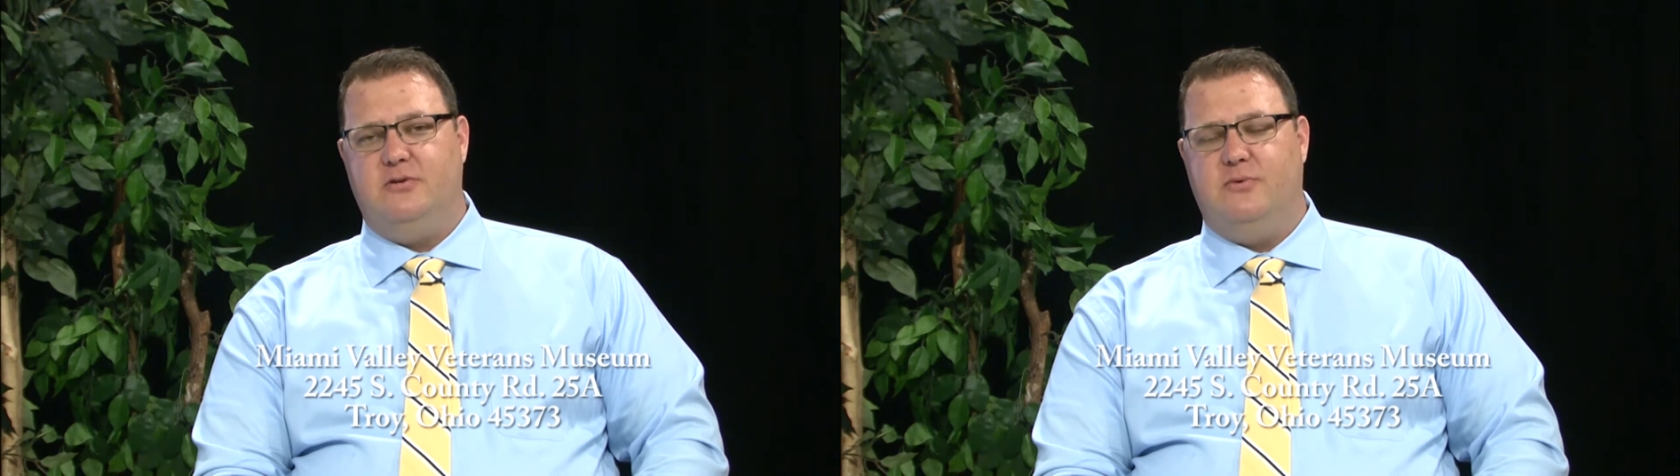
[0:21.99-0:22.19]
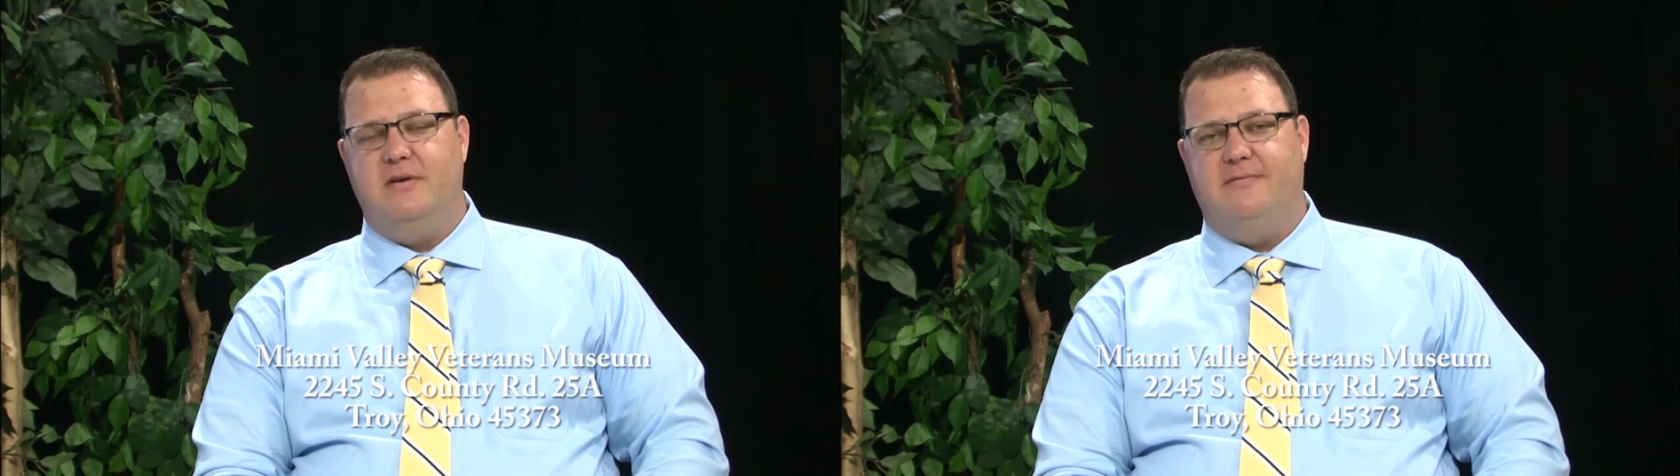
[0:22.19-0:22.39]

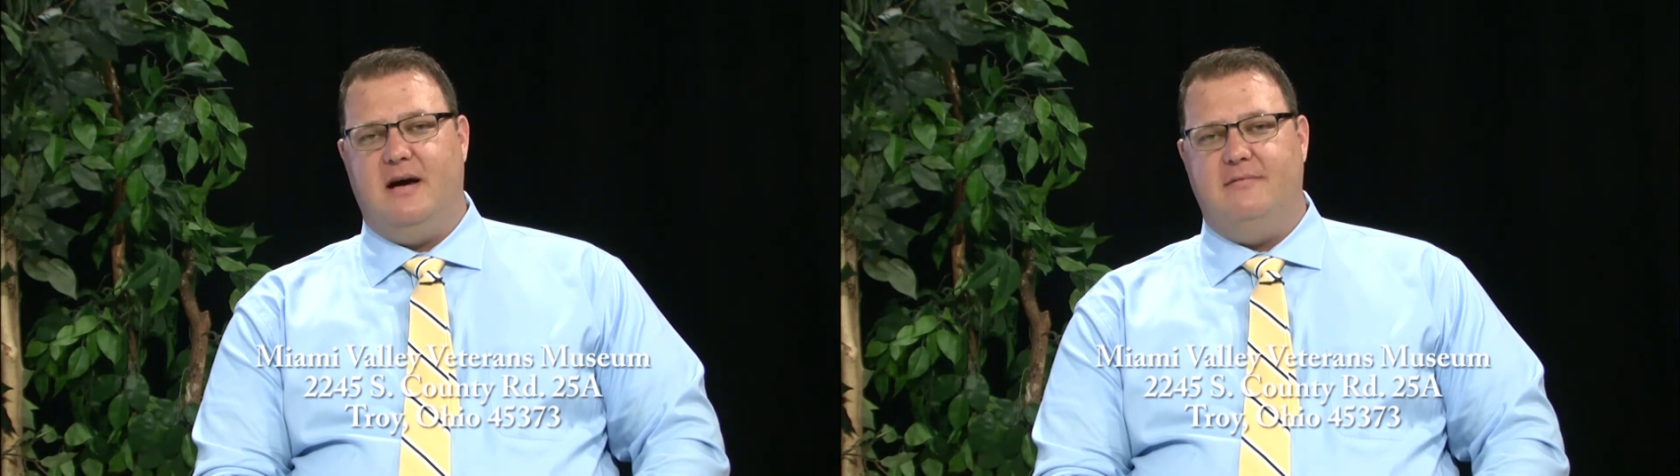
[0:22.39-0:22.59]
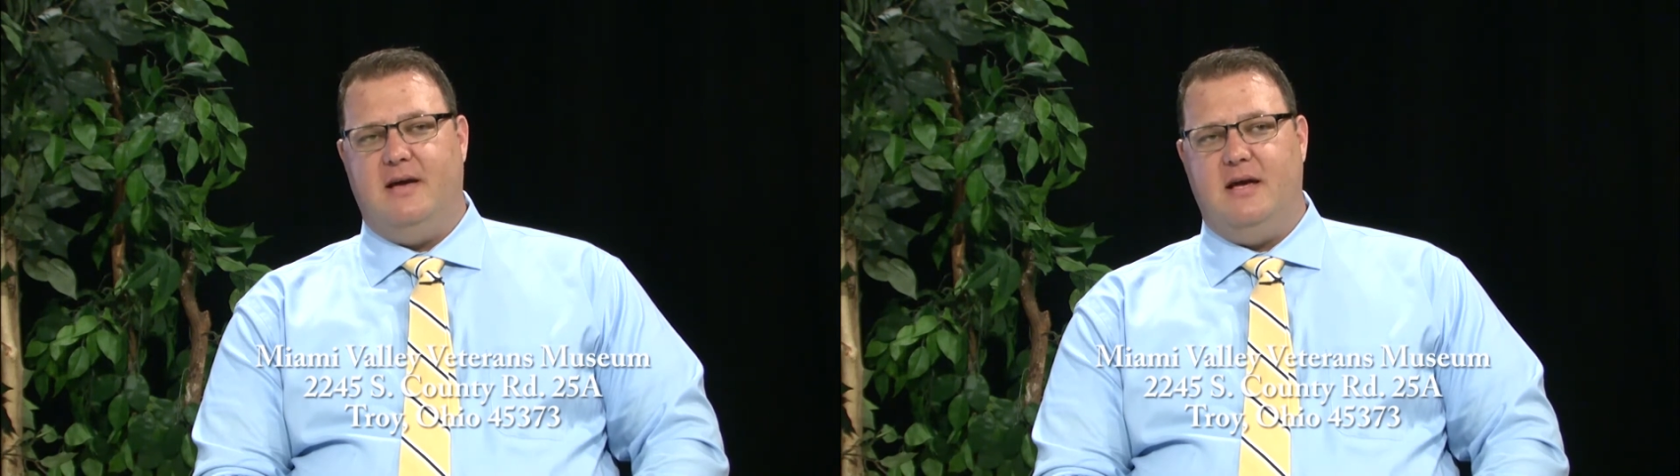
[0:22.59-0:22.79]

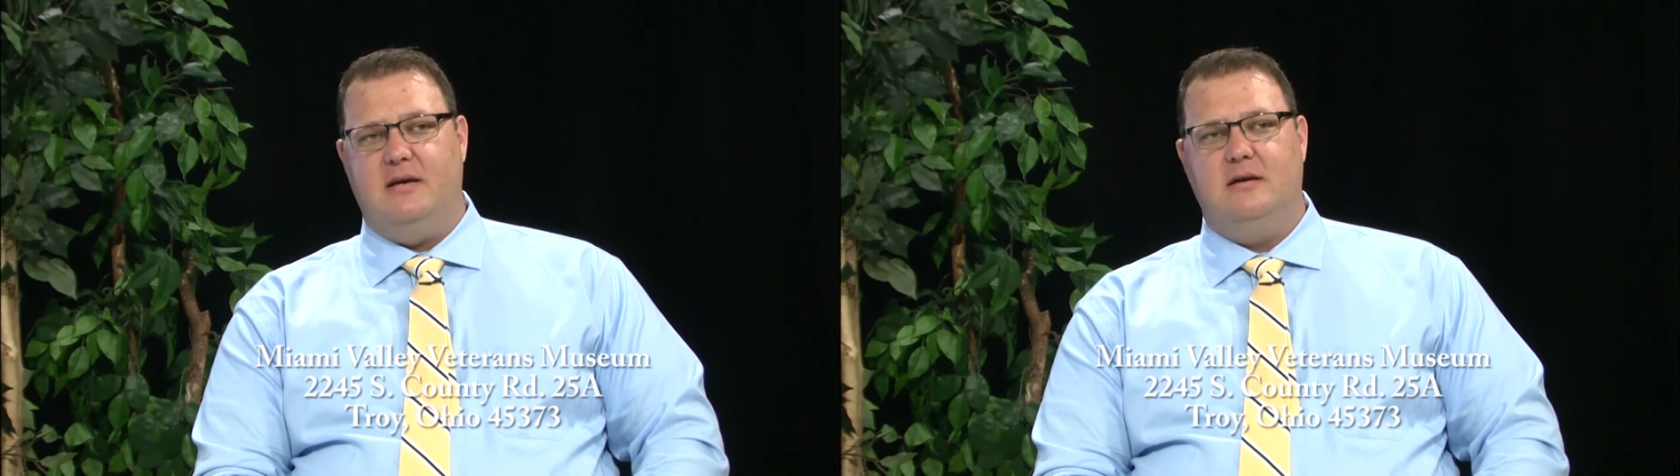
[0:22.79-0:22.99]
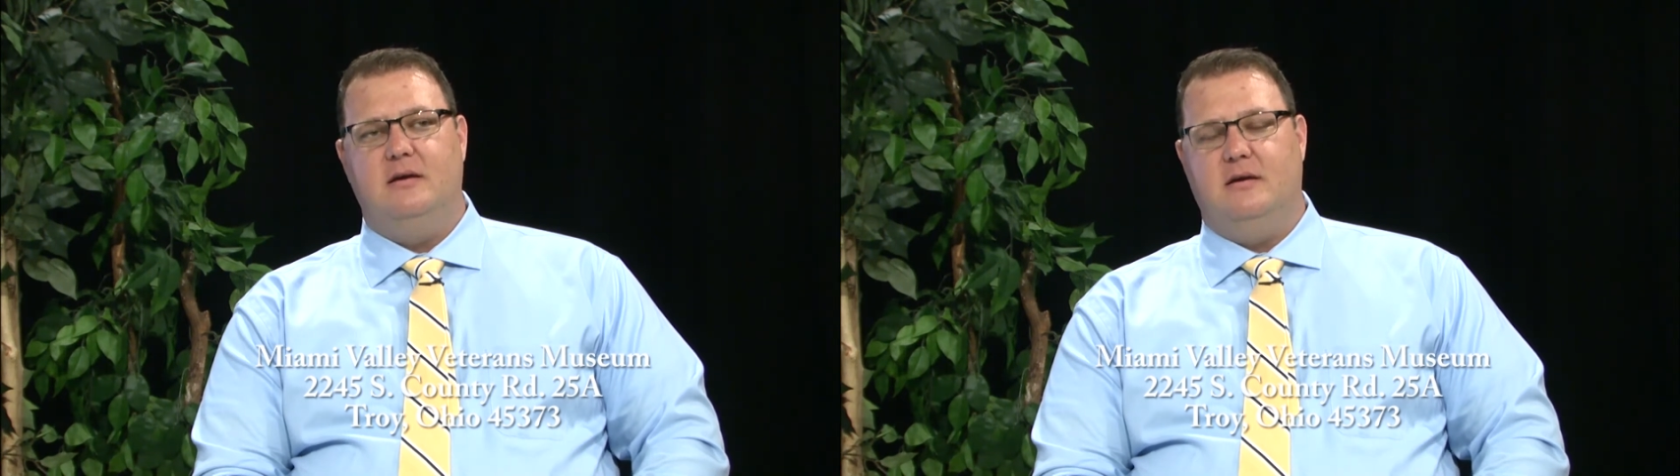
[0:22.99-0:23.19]

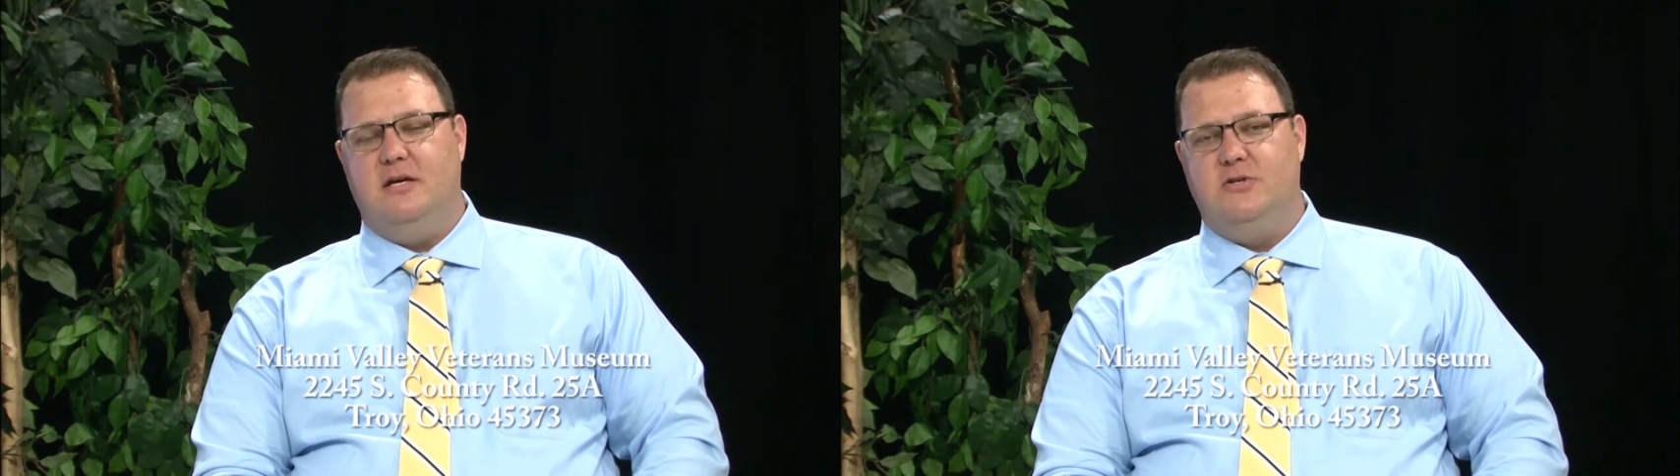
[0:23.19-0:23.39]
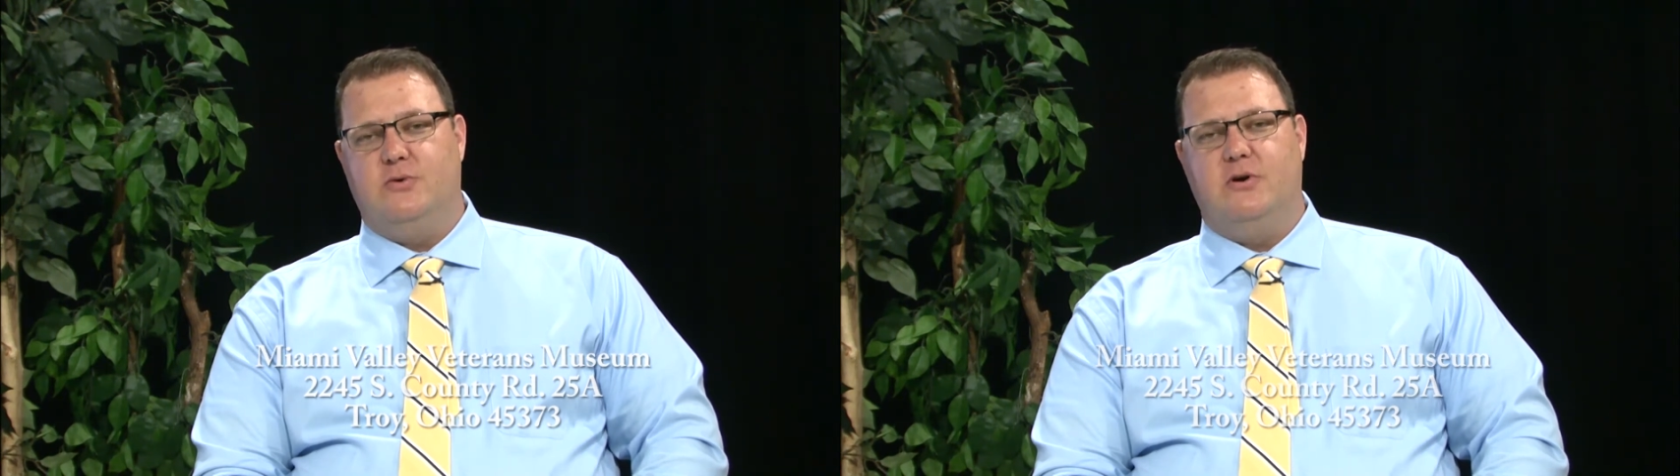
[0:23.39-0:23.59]
25A
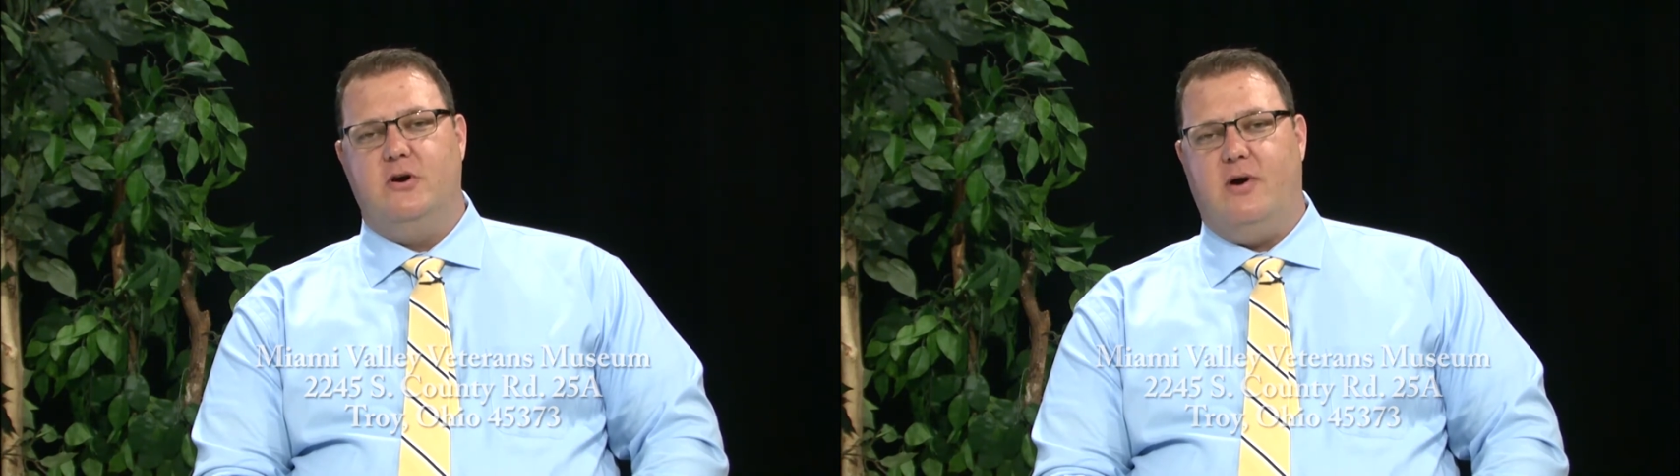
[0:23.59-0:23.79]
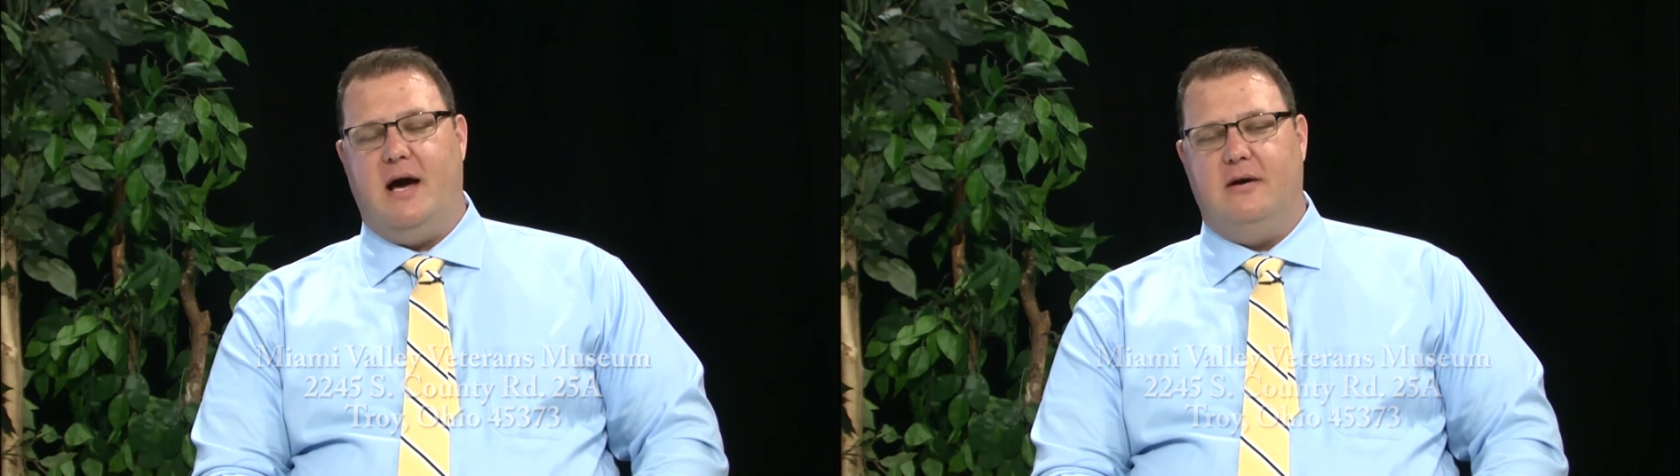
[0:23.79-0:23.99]
in Troy,
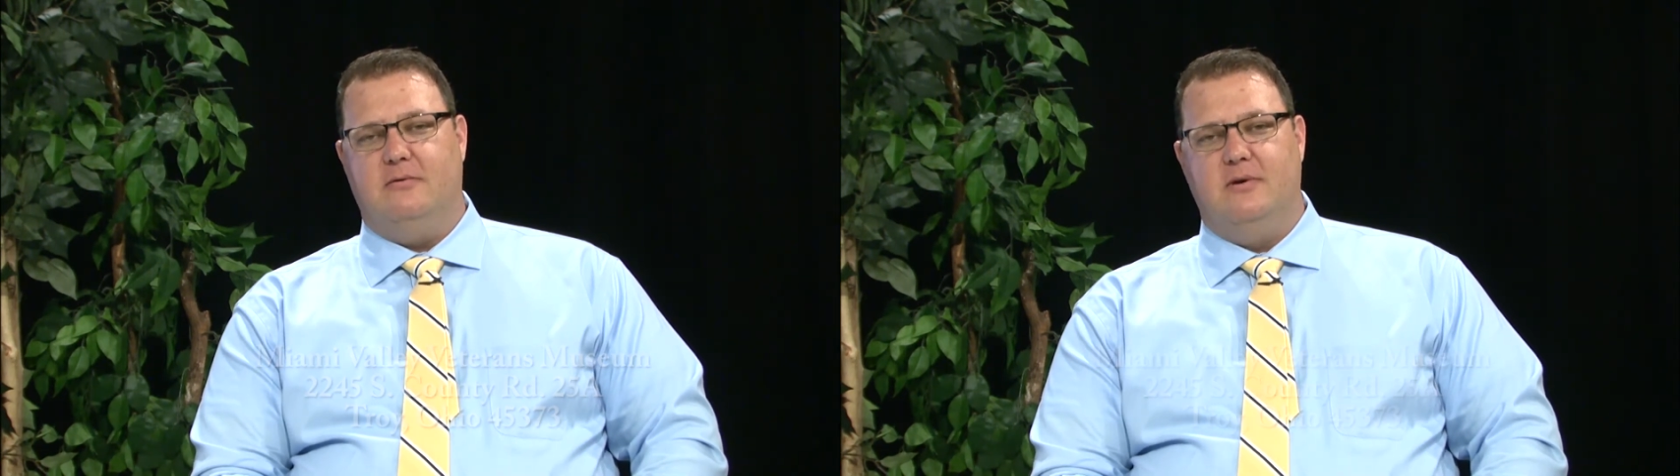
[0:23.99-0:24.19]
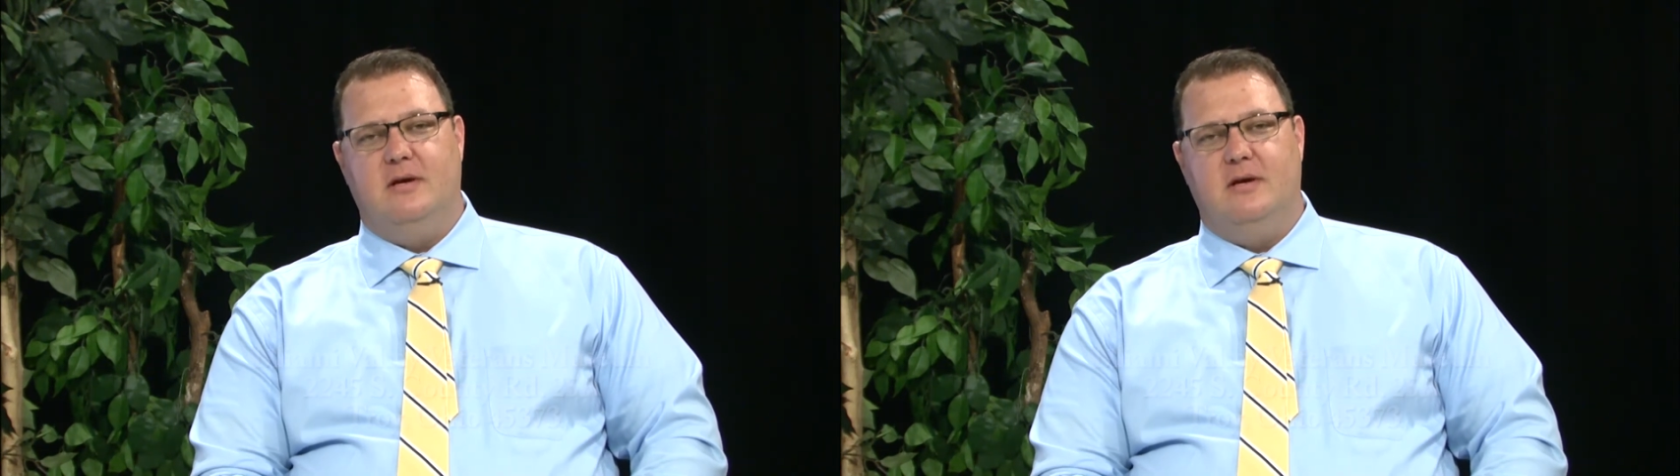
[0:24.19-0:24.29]
Ohio.